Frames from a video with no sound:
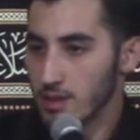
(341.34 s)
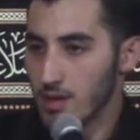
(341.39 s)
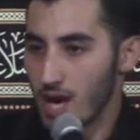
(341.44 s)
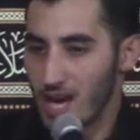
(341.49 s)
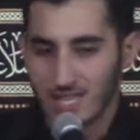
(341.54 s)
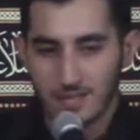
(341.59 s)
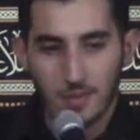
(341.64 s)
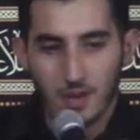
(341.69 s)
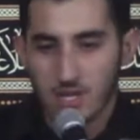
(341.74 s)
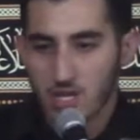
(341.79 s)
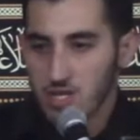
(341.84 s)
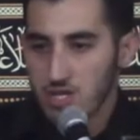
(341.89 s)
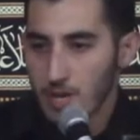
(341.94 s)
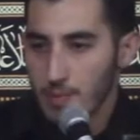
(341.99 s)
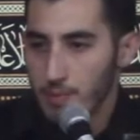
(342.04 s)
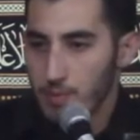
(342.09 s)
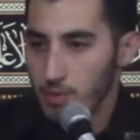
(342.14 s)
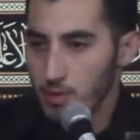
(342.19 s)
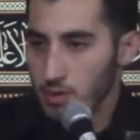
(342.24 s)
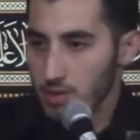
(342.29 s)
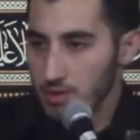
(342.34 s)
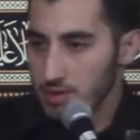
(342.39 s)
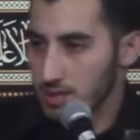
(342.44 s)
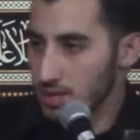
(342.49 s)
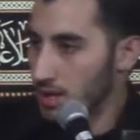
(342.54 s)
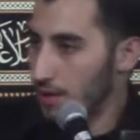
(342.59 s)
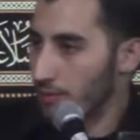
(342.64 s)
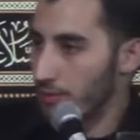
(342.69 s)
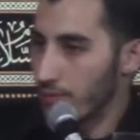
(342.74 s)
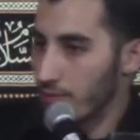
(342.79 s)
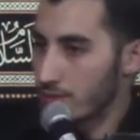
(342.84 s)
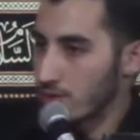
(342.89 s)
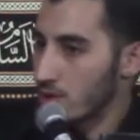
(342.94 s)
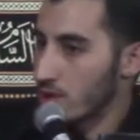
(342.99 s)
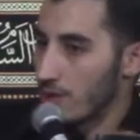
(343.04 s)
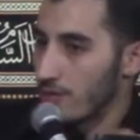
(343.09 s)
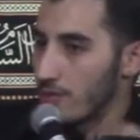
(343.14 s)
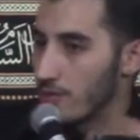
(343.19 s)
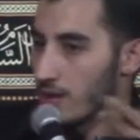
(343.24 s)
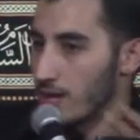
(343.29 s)
As much as I pour, it's gonna it's
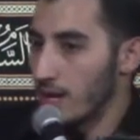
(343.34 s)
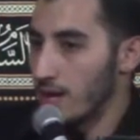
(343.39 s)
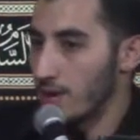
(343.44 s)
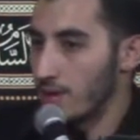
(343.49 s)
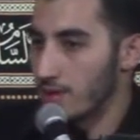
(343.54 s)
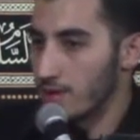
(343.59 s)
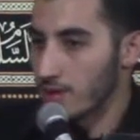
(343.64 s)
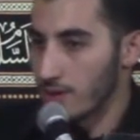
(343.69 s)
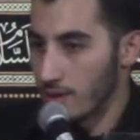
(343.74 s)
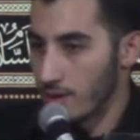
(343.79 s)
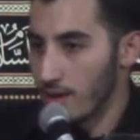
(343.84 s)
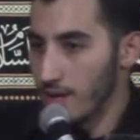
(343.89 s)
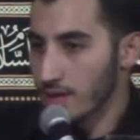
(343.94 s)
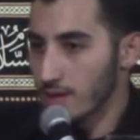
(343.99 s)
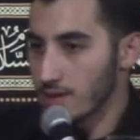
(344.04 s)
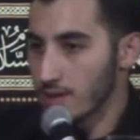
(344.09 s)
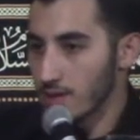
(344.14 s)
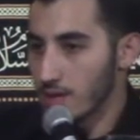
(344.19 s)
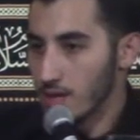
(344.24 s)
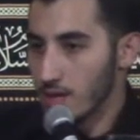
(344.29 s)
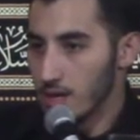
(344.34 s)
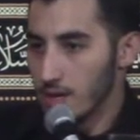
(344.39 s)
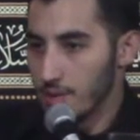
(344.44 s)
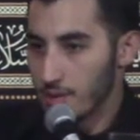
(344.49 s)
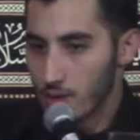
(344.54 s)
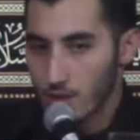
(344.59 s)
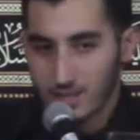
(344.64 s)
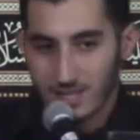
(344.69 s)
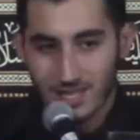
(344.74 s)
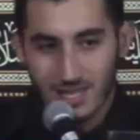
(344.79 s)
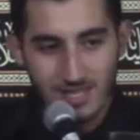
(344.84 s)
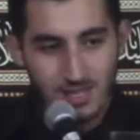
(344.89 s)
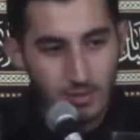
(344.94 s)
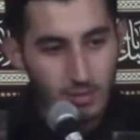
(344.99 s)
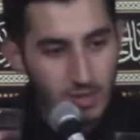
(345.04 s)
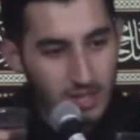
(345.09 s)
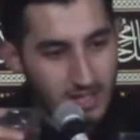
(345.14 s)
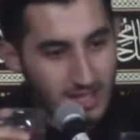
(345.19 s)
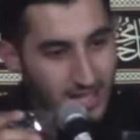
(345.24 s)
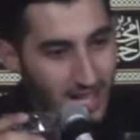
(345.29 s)
gonna fall out, correct? Because it doesn't
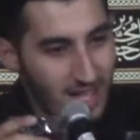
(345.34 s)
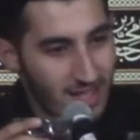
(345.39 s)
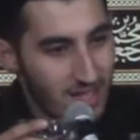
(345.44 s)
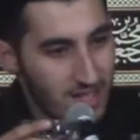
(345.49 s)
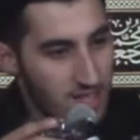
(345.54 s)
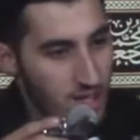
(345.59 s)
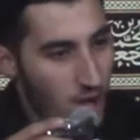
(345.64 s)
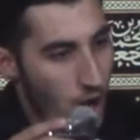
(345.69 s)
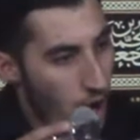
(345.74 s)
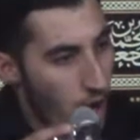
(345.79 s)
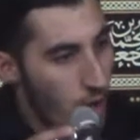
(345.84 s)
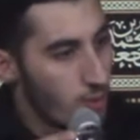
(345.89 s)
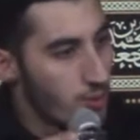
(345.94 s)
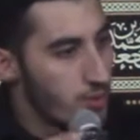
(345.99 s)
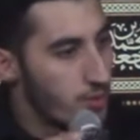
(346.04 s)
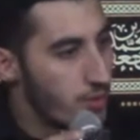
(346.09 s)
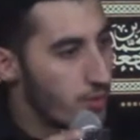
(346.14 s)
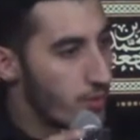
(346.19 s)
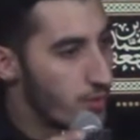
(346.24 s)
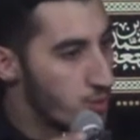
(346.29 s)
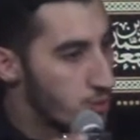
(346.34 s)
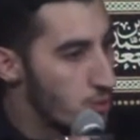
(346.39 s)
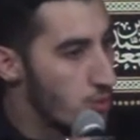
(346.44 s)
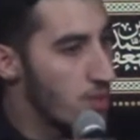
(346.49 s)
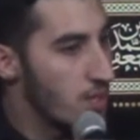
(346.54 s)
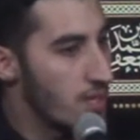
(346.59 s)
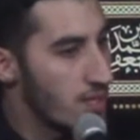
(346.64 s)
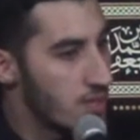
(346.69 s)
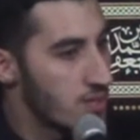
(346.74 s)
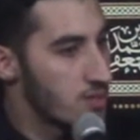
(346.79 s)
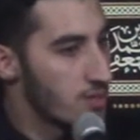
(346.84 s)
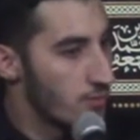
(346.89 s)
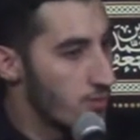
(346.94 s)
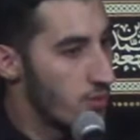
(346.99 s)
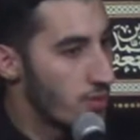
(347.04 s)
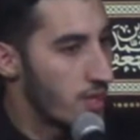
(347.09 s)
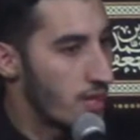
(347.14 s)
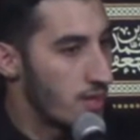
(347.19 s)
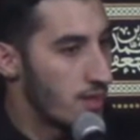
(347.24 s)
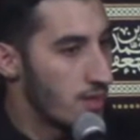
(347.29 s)
withstand, doesn't hold two liters of
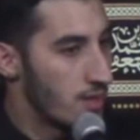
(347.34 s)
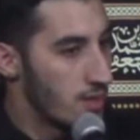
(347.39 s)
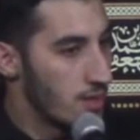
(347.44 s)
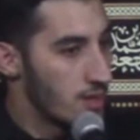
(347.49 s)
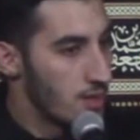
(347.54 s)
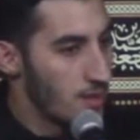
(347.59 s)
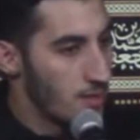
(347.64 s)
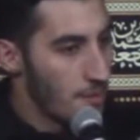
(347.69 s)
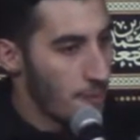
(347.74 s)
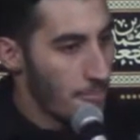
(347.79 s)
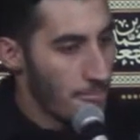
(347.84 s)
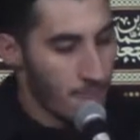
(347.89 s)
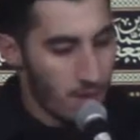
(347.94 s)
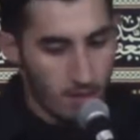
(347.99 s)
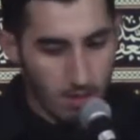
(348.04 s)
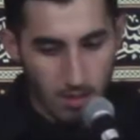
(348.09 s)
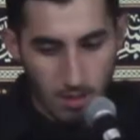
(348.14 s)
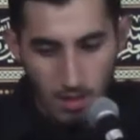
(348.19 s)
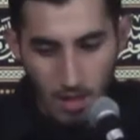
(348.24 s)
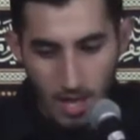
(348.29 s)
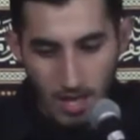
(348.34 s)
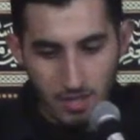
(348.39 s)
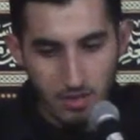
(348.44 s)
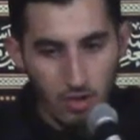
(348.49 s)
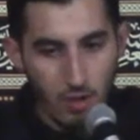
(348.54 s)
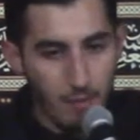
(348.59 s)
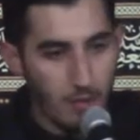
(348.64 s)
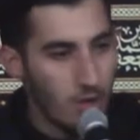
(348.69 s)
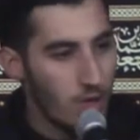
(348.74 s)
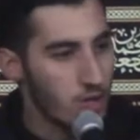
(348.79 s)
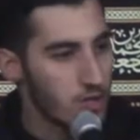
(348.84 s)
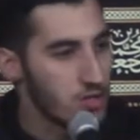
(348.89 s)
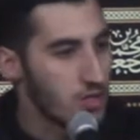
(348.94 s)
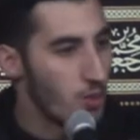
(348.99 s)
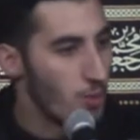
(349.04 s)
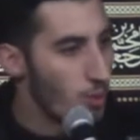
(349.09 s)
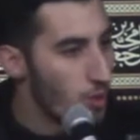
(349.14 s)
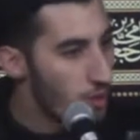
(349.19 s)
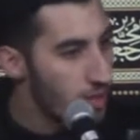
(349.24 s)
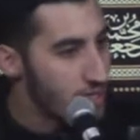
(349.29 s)
water. It's not because the
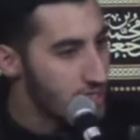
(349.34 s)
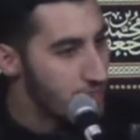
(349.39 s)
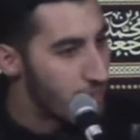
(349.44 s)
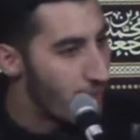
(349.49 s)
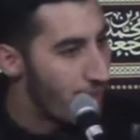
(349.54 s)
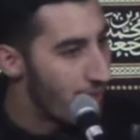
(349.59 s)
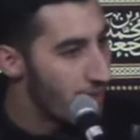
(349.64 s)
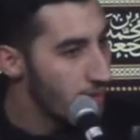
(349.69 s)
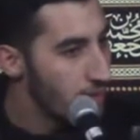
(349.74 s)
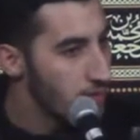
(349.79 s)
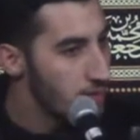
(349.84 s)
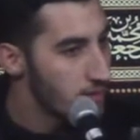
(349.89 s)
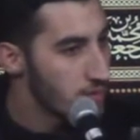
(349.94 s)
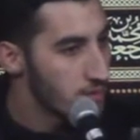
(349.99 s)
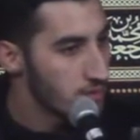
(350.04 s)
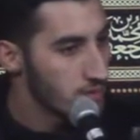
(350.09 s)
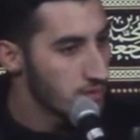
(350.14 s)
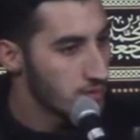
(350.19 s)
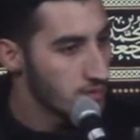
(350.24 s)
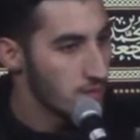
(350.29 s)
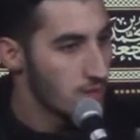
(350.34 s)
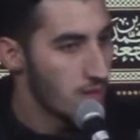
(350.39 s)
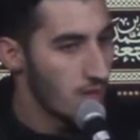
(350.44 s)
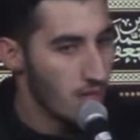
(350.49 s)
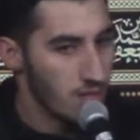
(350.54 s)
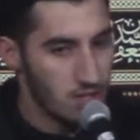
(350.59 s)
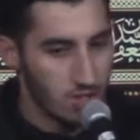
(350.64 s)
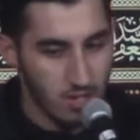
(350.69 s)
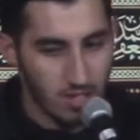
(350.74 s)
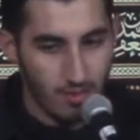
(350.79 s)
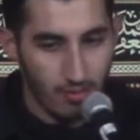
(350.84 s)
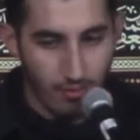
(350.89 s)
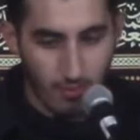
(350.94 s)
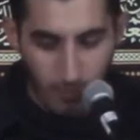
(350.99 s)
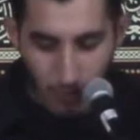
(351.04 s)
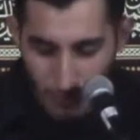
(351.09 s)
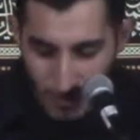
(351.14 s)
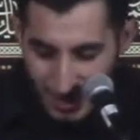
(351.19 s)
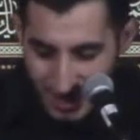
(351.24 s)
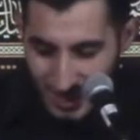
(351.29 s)
water is bad. It's just
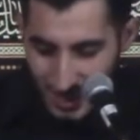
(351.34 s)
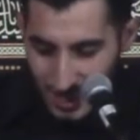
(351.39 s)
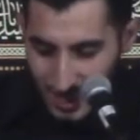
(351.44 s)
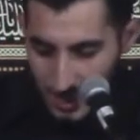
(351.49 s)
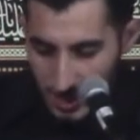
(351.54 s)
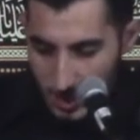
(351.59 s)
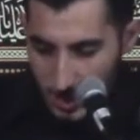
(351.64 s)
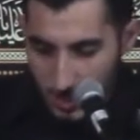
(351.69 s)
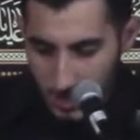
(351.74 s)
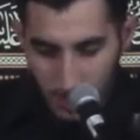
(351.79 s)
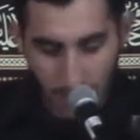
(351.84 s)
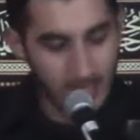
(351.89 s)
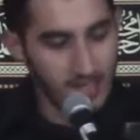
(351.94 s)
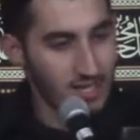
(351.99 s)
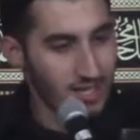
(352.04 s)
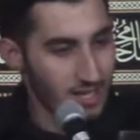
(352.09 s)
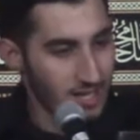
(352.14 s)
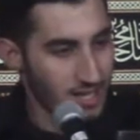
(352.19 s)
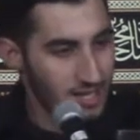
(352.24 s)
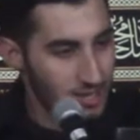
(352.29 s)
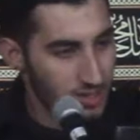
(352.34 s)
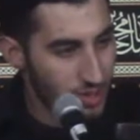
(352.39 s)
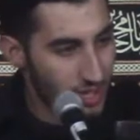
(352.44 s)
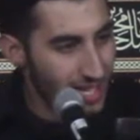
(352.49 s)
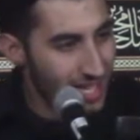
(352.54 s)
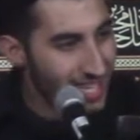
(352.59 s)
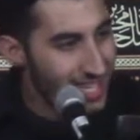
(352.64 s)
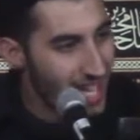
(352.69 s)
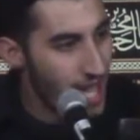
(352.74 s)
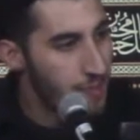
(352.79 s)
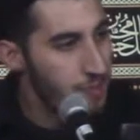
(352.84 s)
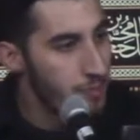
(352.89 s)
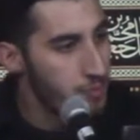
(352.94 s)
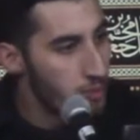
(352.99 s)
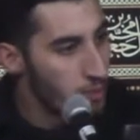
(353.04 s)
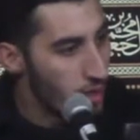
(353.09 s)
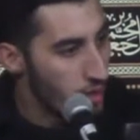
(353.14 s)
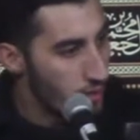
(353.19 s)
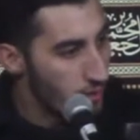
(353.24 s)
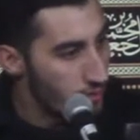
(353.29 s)
physically just doesn't, it's
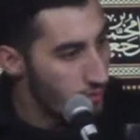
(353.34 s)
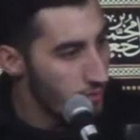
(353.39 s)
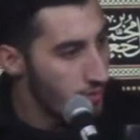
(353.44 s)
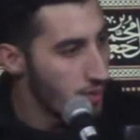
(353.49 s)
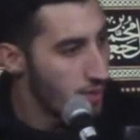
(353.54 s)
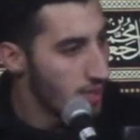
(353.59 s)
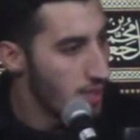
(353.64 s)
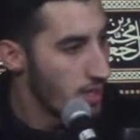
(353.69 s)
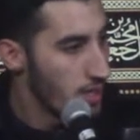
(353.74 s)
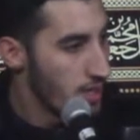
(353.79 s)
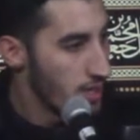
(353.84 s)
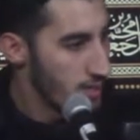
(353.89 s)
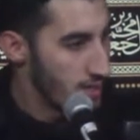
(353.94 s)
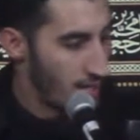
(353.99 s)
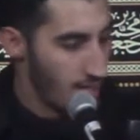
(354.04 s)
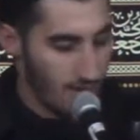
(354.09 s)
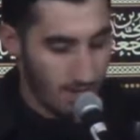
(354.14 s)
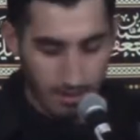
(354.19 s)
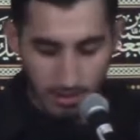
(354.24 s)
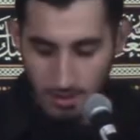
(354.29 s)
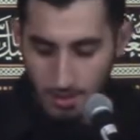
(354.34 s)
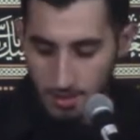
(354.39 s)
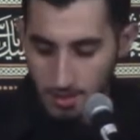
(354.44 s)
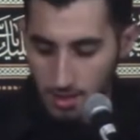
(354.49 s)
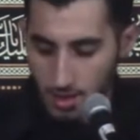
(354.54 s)
incapable of taking it.